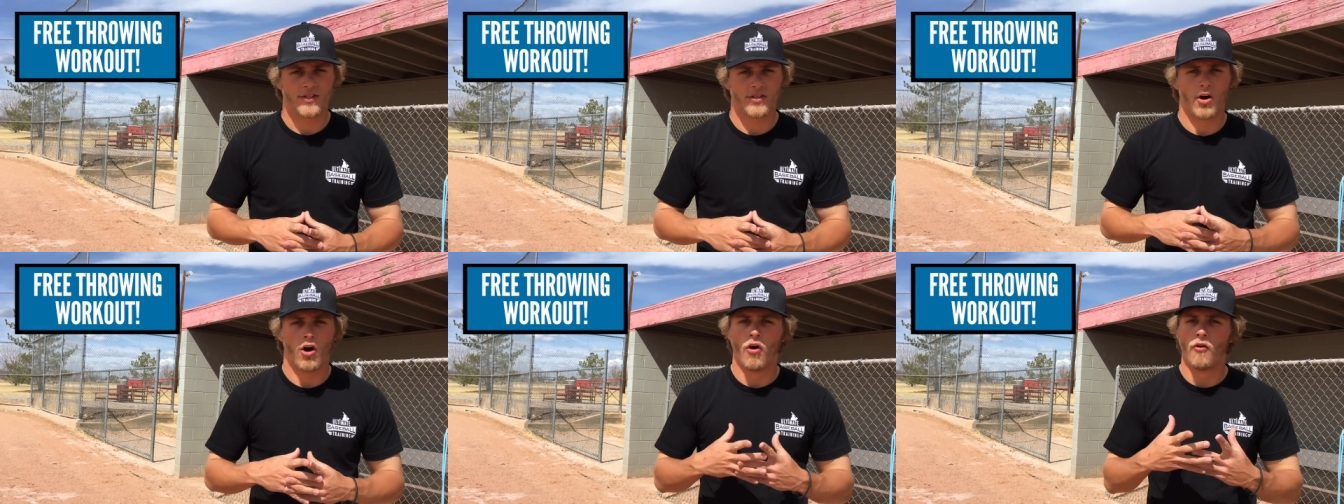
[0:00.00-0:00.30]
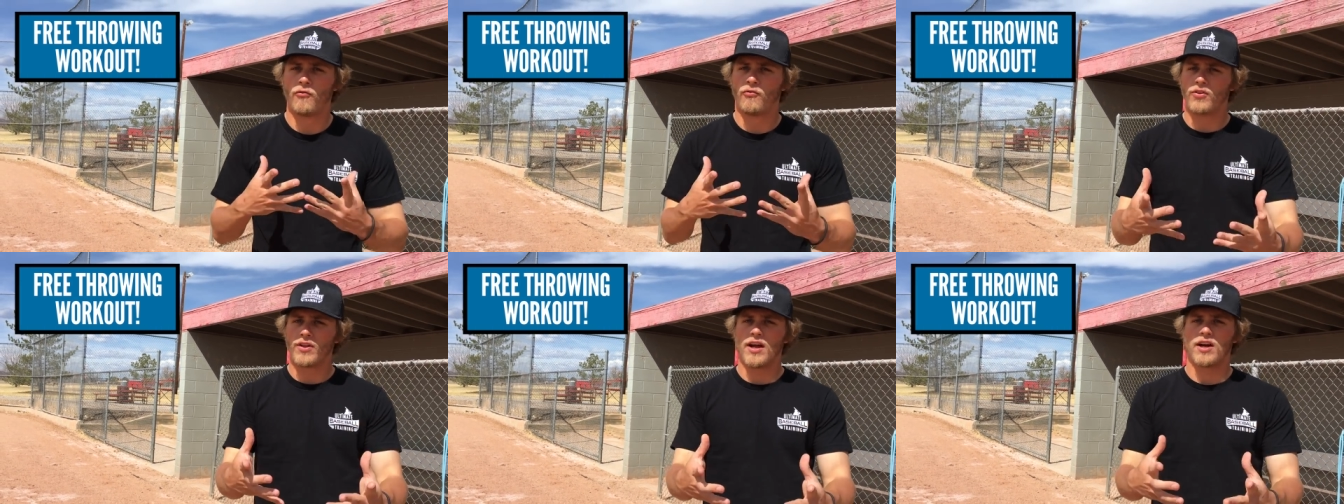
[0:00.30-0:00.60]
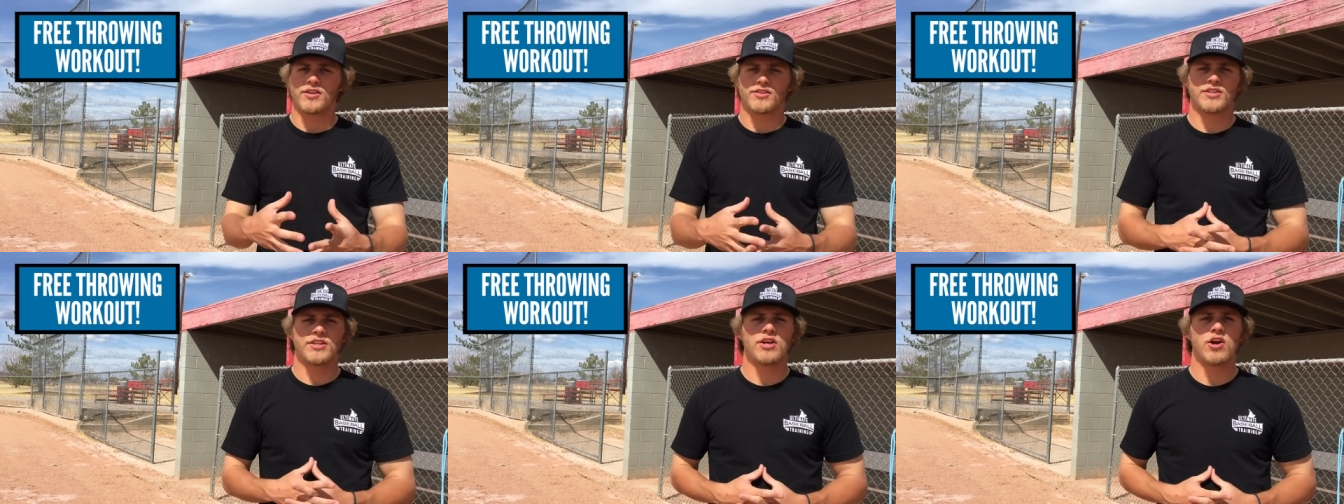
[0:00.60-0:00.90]
So hopefully,
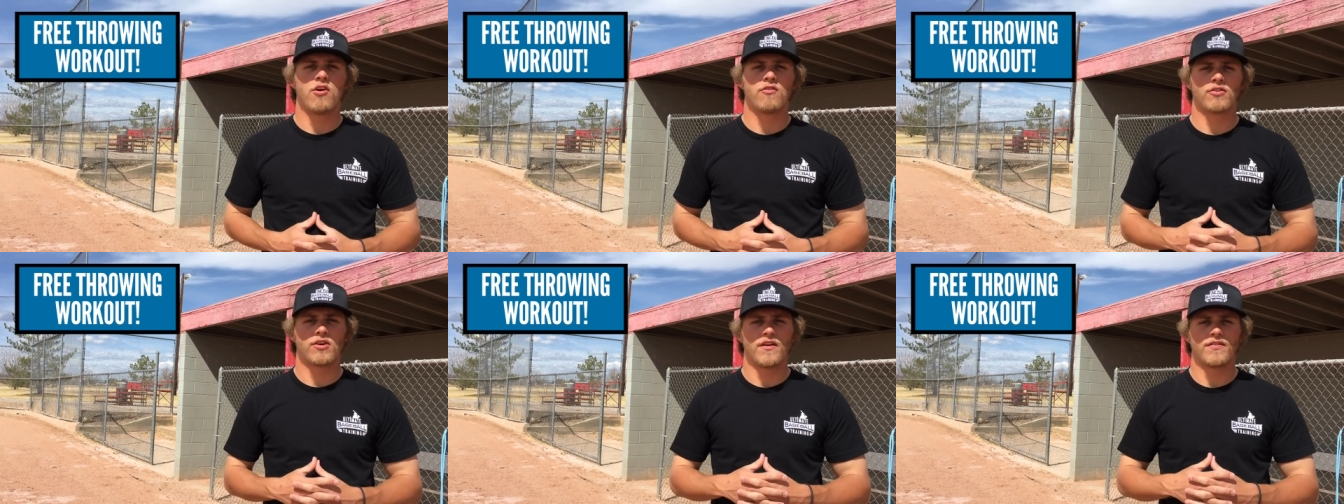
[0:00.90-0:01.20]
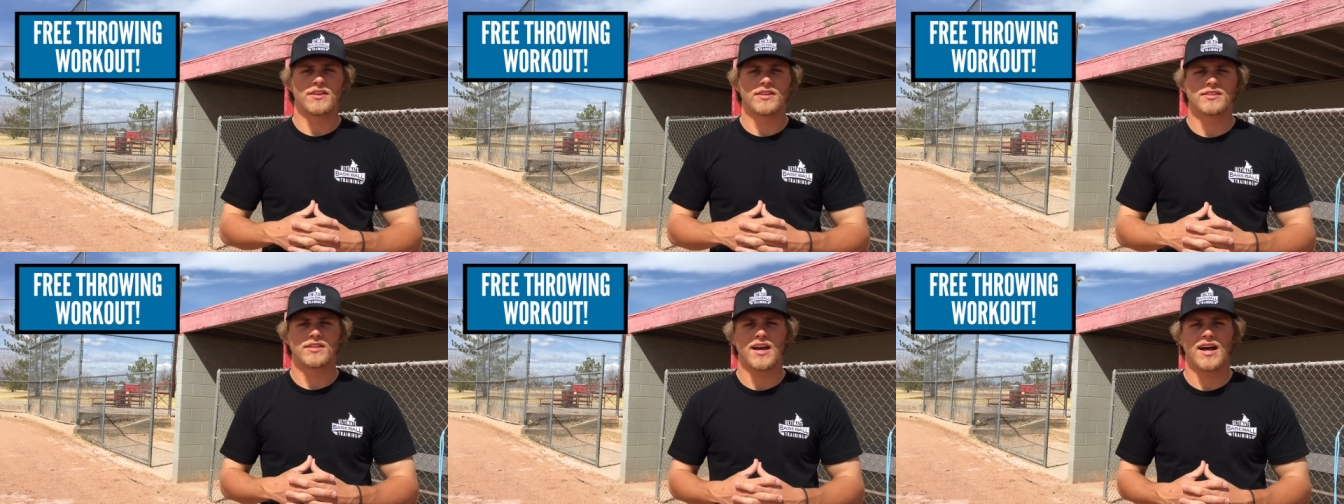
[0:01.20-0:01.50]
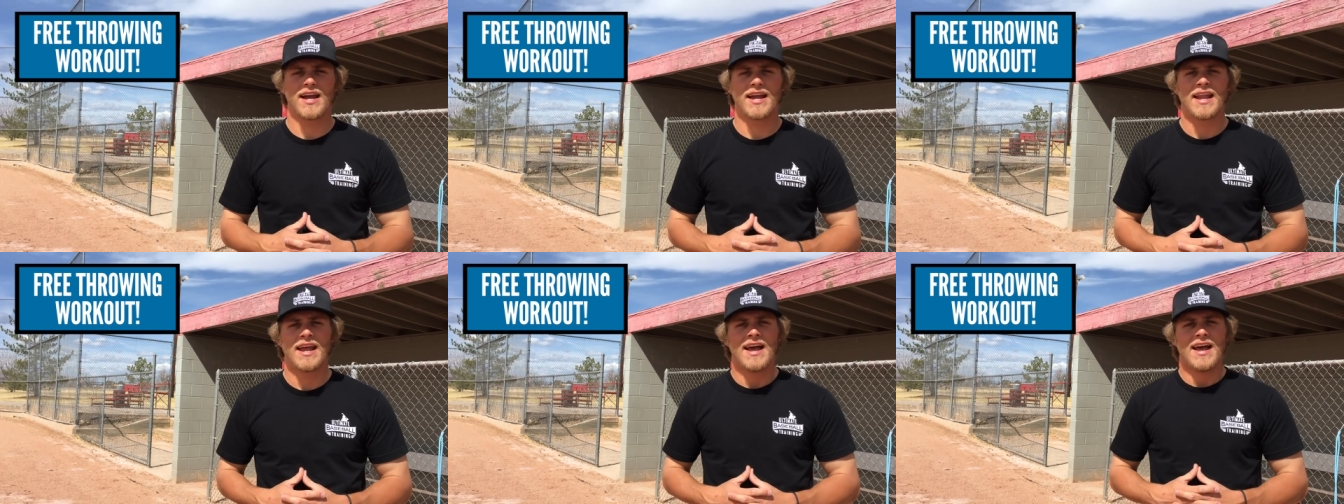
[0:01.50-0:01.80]
I'll see you over on the
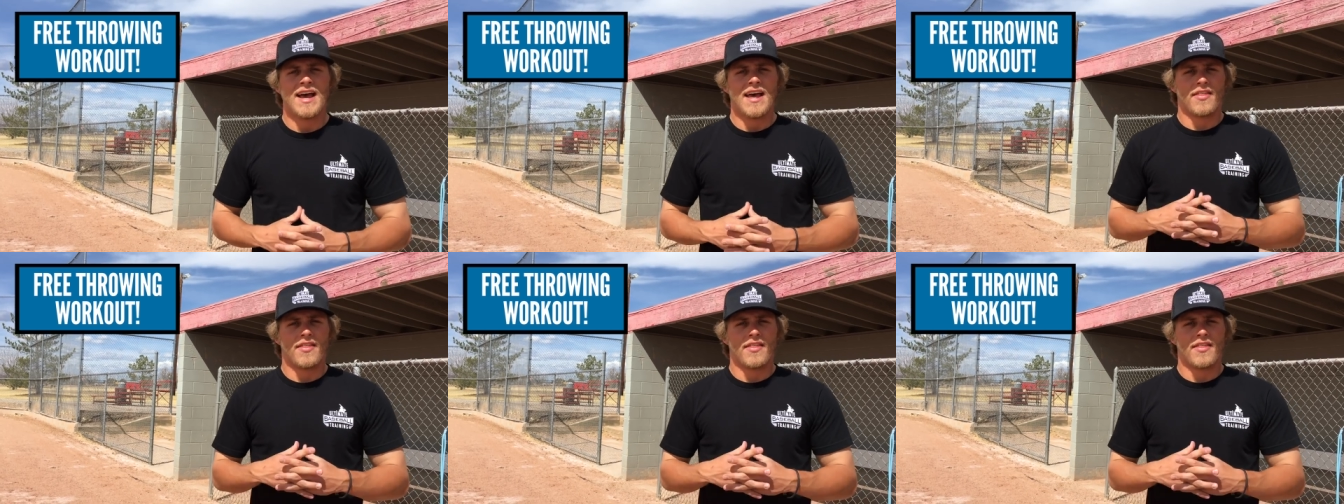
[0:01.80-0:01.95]
site.